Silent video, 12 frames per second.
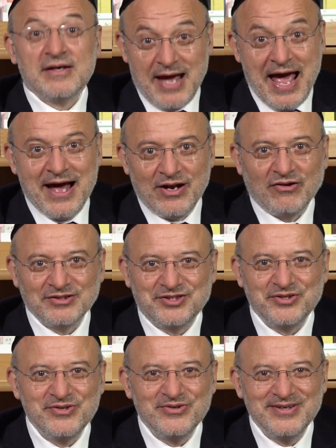add on
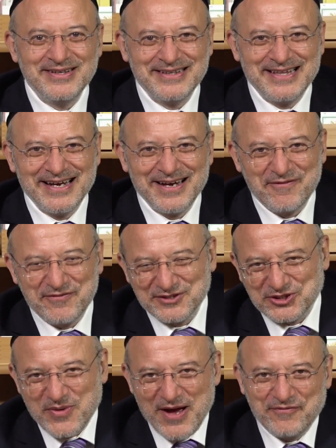to the
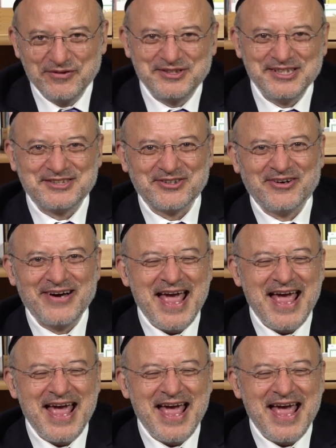square footage or